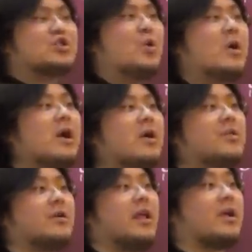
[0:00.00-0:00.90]
So
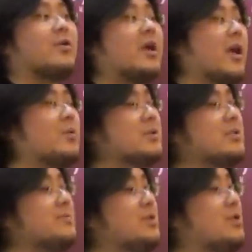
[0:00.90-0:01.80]
they're like, okay, we'll
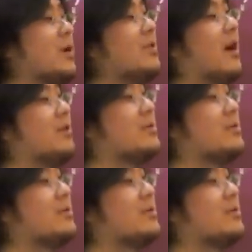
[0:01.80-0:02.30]
just meet you on the other